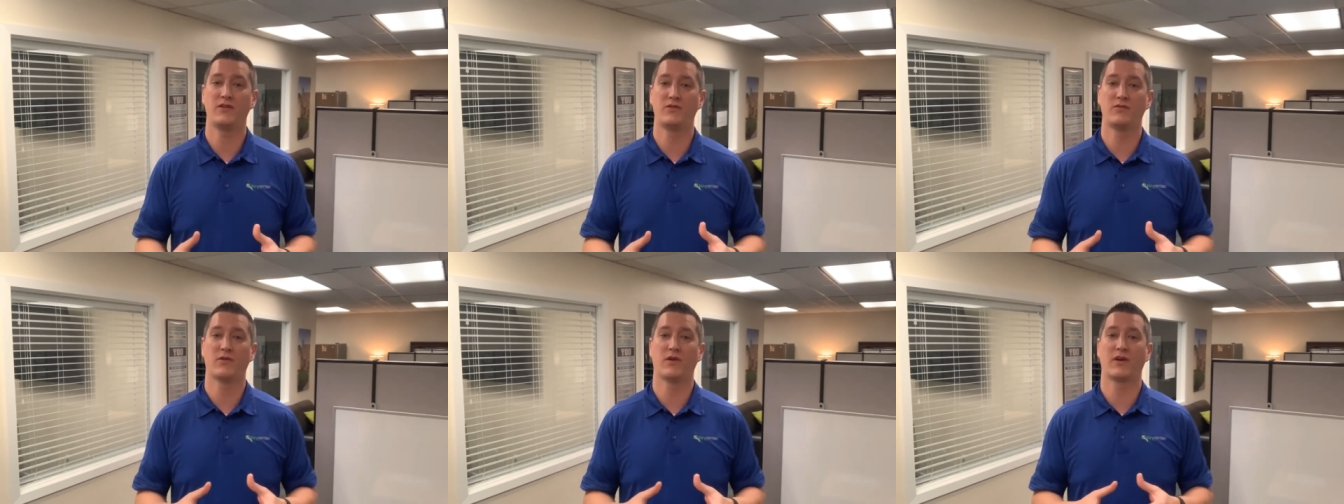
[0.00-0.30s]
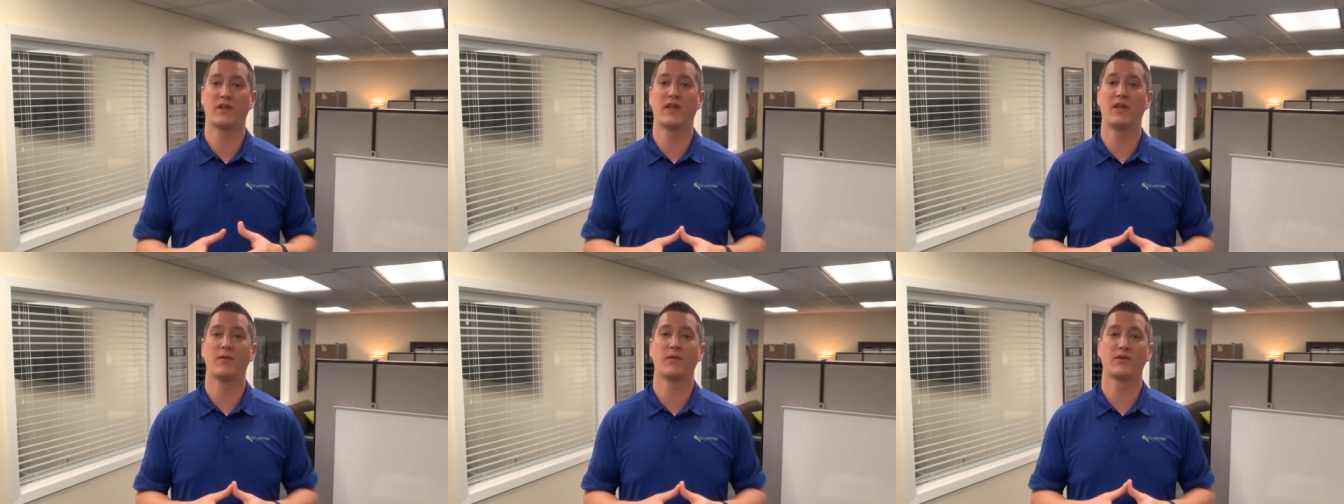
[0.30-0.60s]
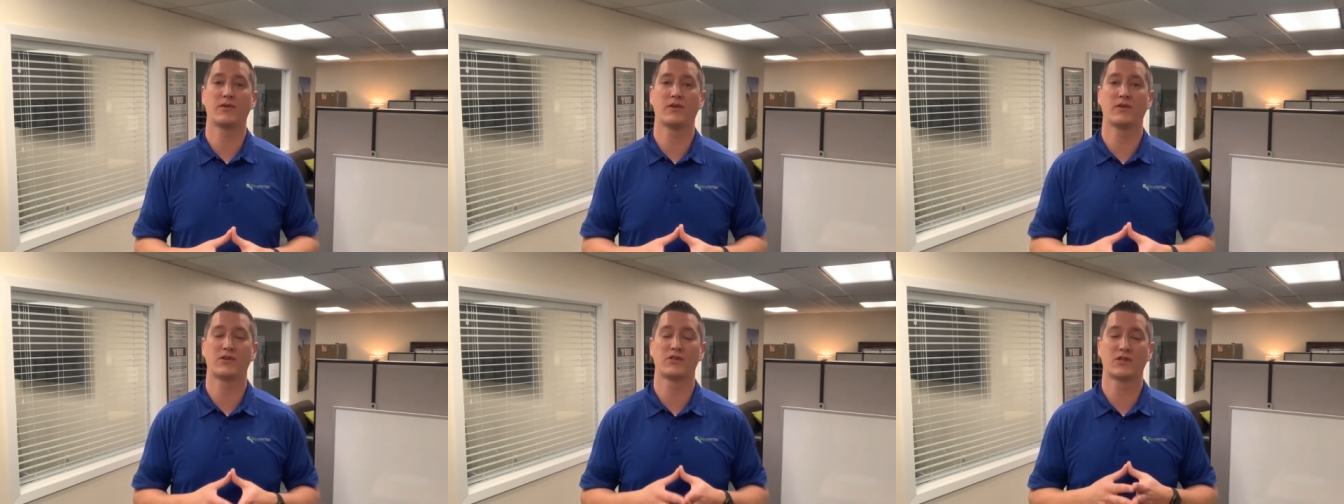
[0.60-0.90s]
to our
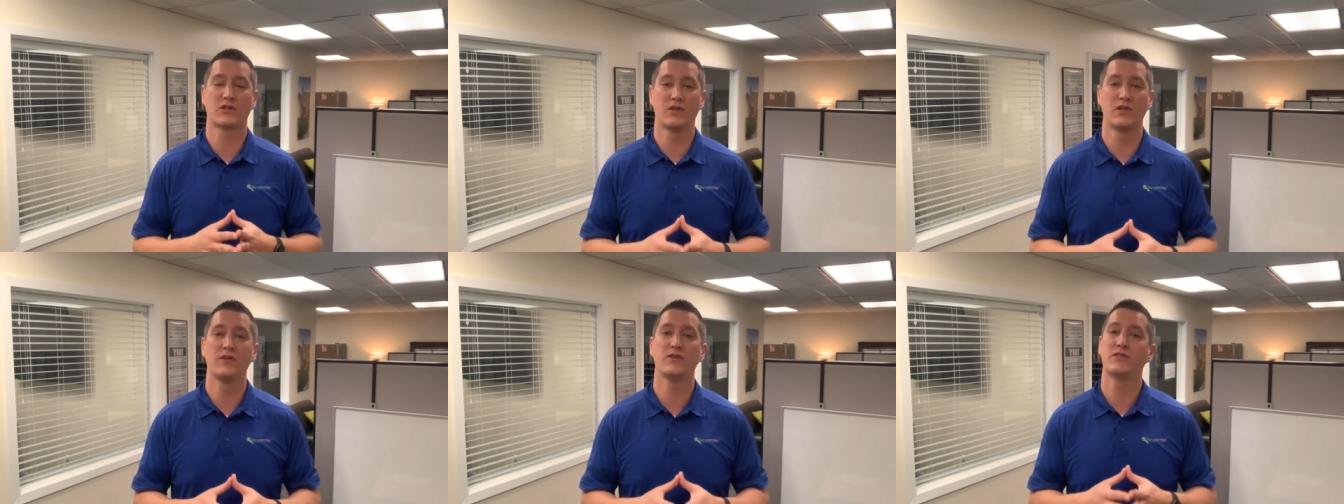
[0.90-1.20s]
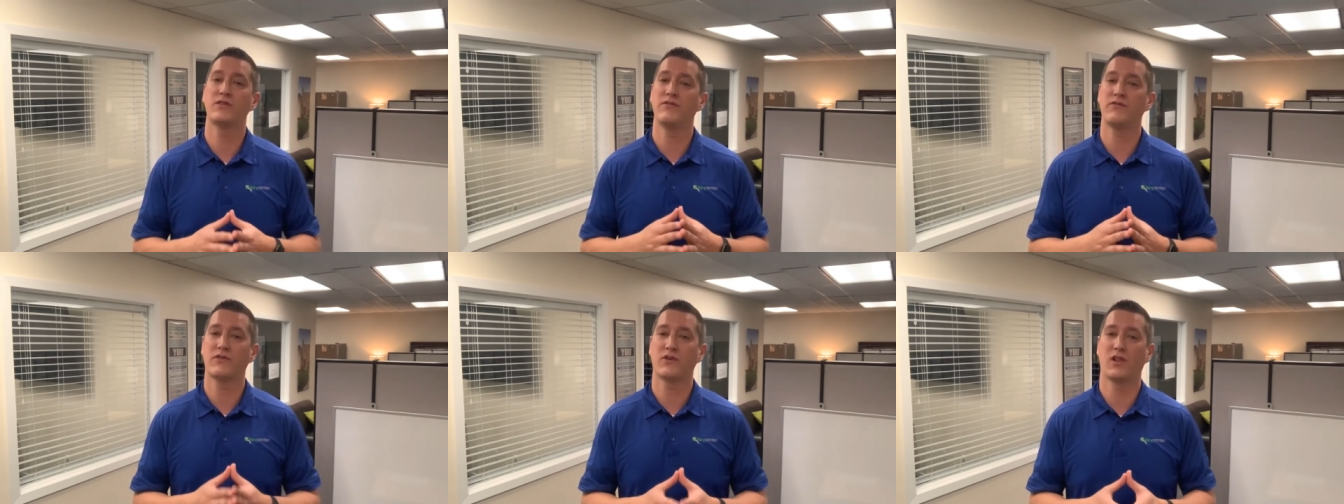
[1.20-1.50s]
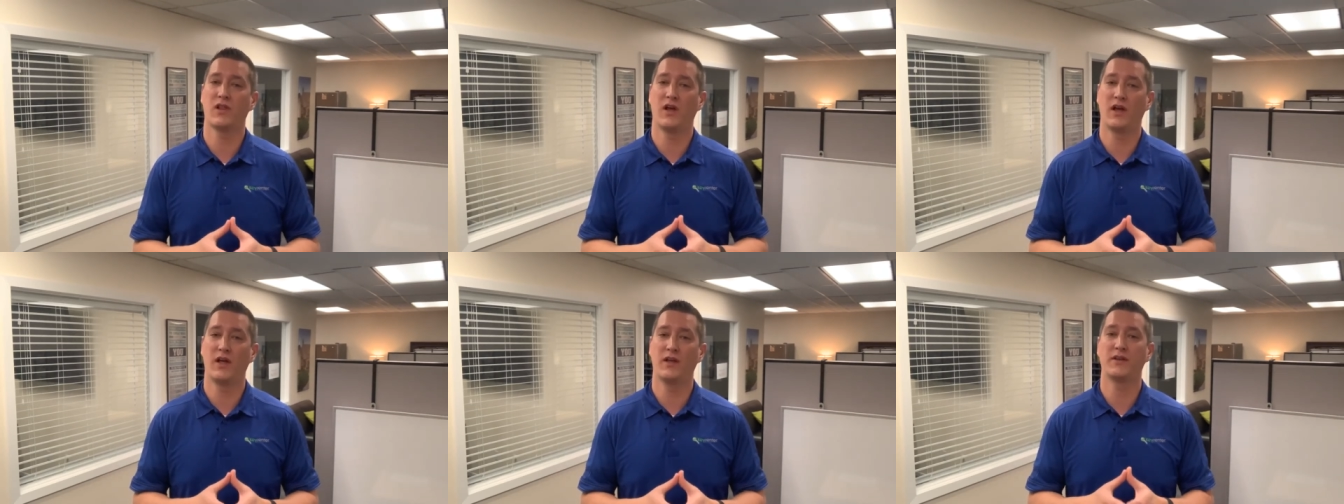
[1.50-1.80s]
KeyRenter exclusive
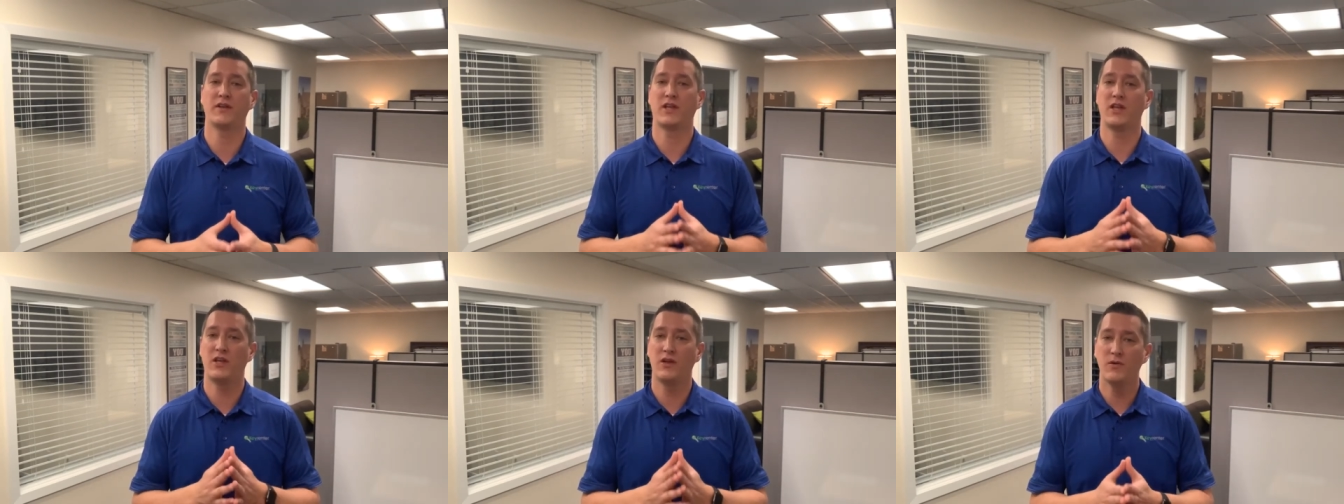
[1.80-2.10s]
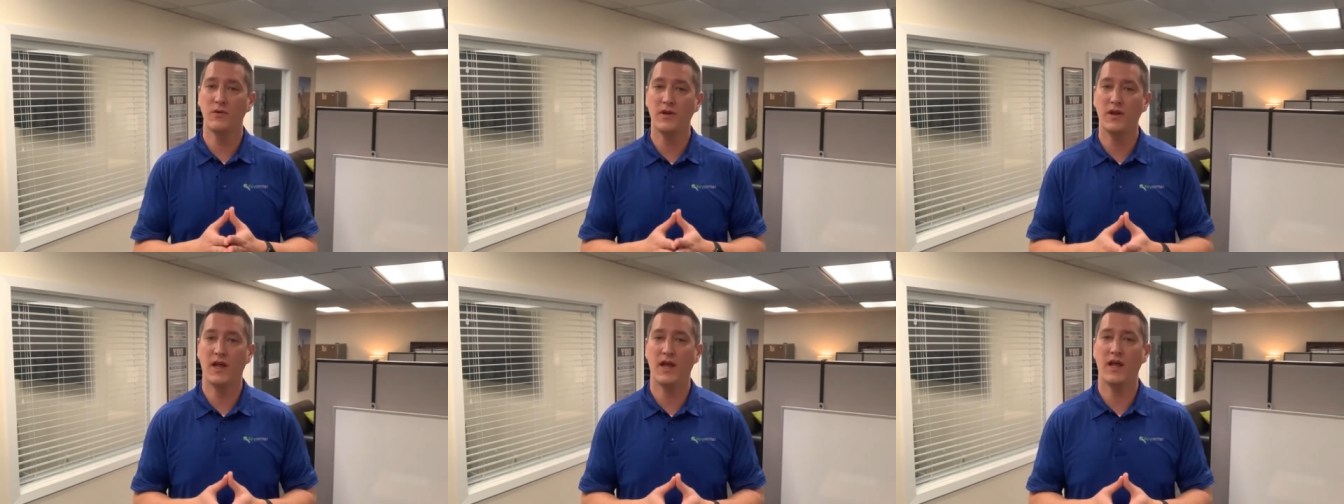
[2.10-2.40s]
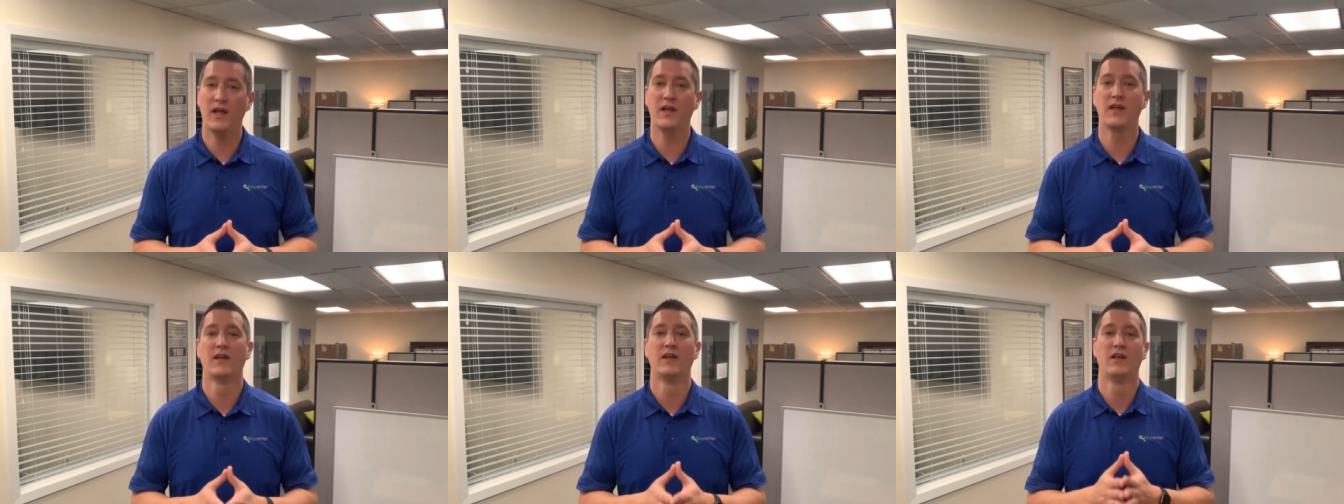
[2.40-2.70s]
client Q and
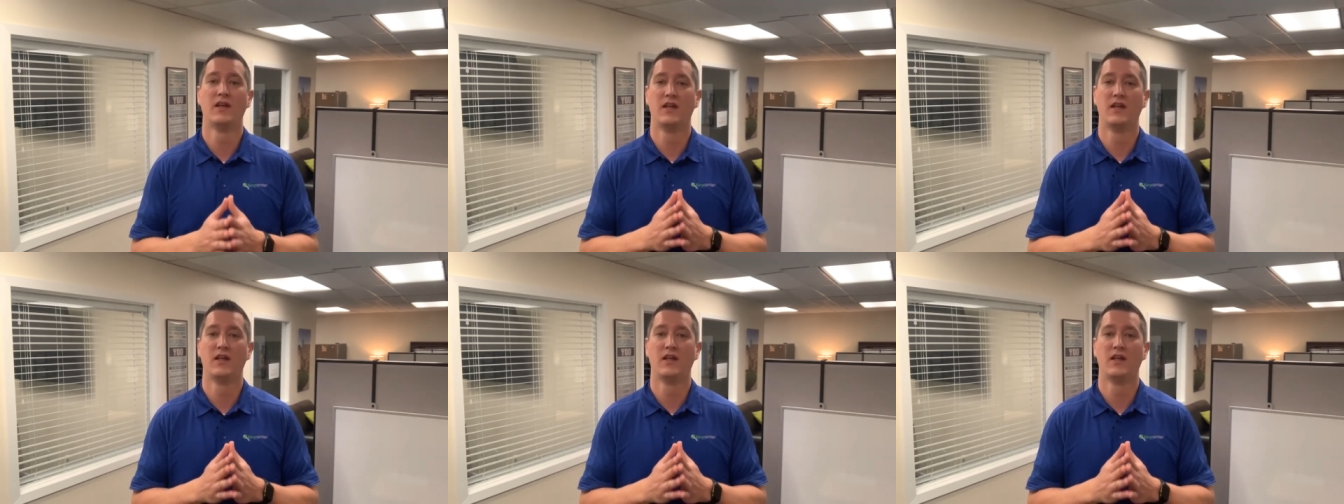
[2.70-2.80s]
A